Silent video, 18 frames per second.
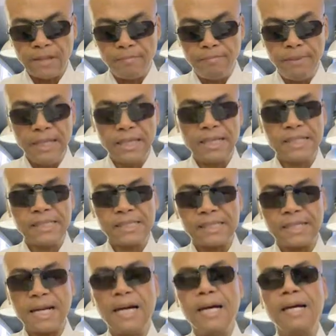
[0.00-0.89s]
Because
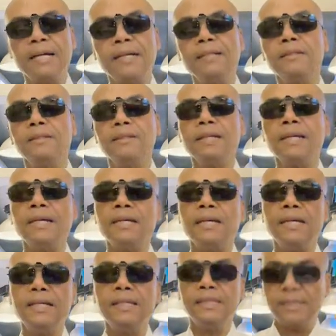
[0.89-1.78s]
God
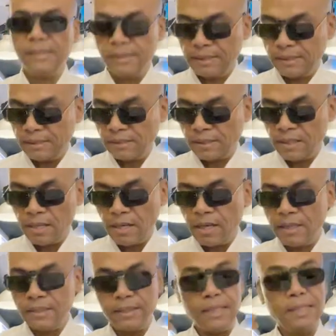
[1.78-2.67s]

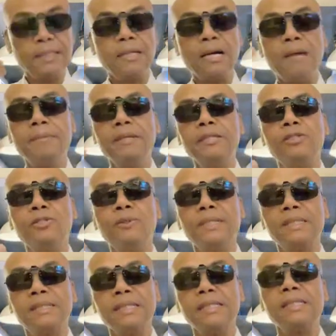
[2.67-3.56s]
didn't come into
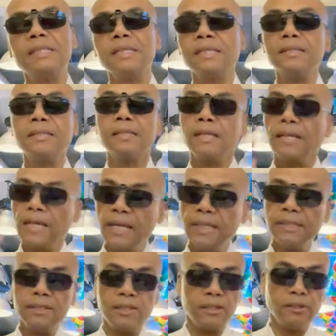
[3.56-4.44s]
existence
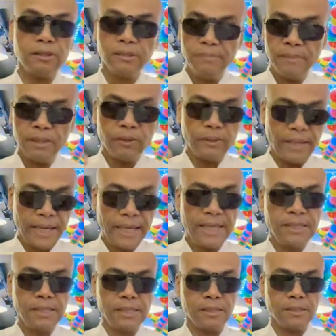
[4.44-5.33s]
until the Middle
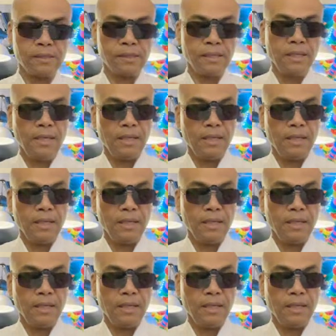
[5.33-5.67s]
Ages.